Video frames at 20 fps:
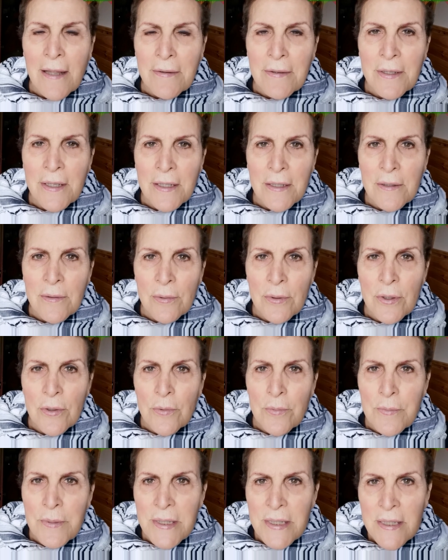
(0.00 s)
ethnic
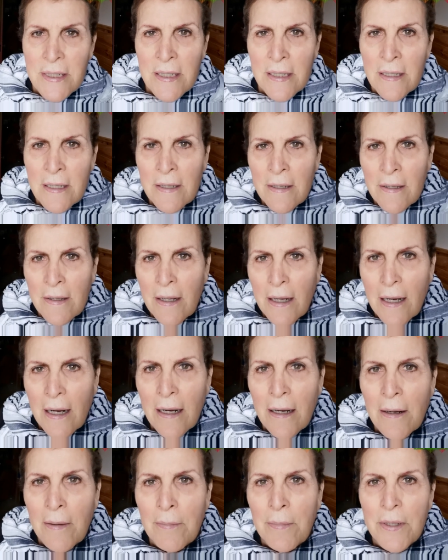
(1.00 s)
groups,
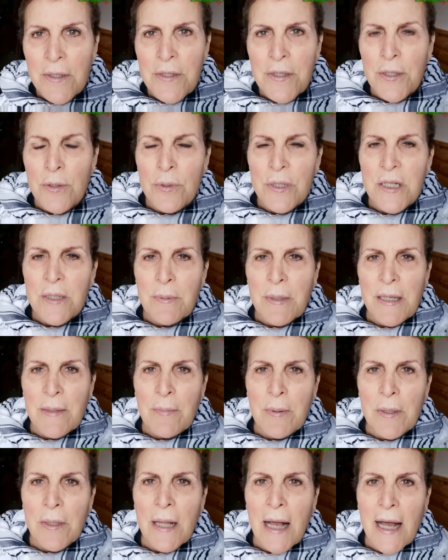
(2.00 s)
Jewish
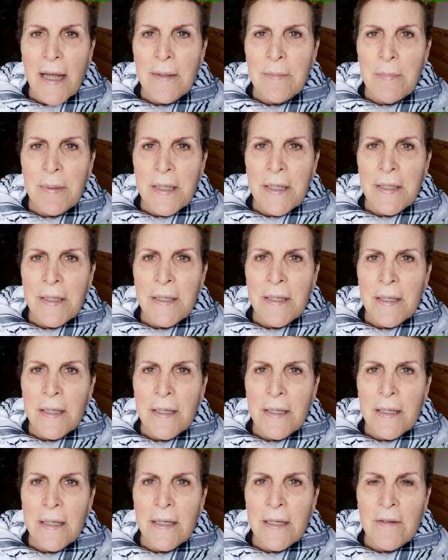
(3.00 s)
people had been
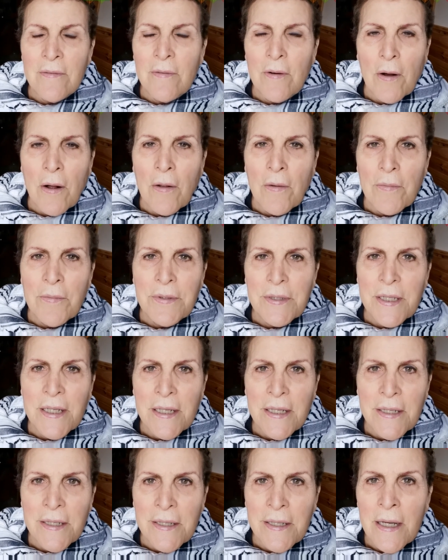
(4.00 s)
involved
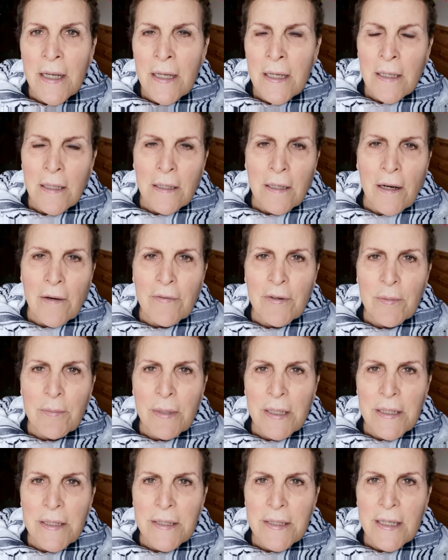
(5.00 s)
in
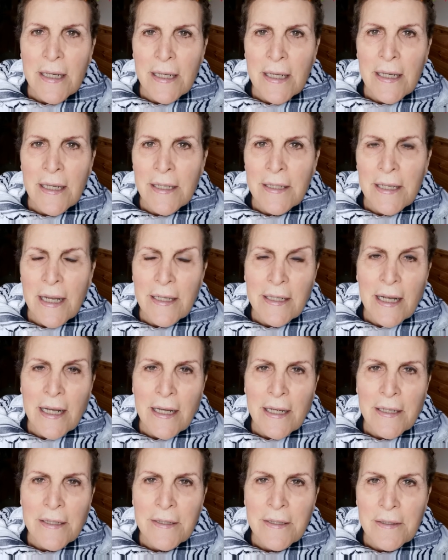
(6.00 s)
government and had
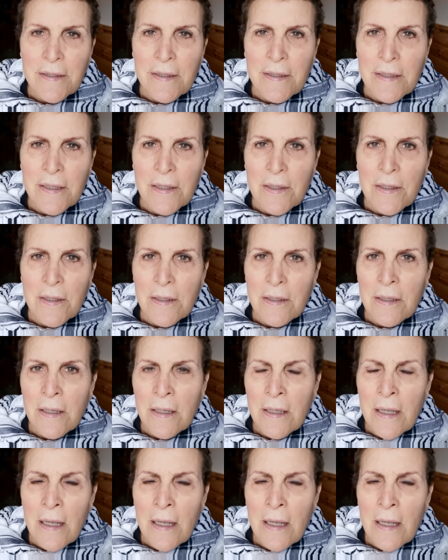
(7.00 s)
had, you know,